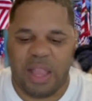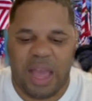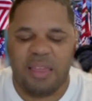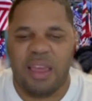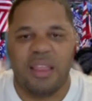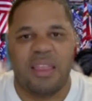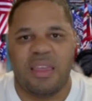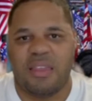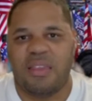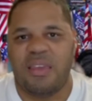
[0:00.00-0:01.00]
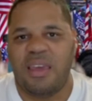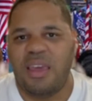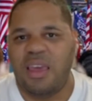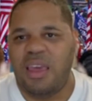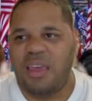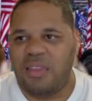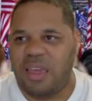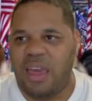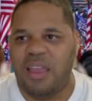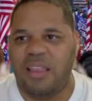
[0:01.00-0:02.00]
I said this
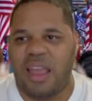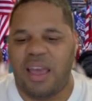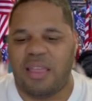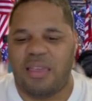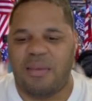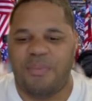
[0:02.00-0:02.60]
saying that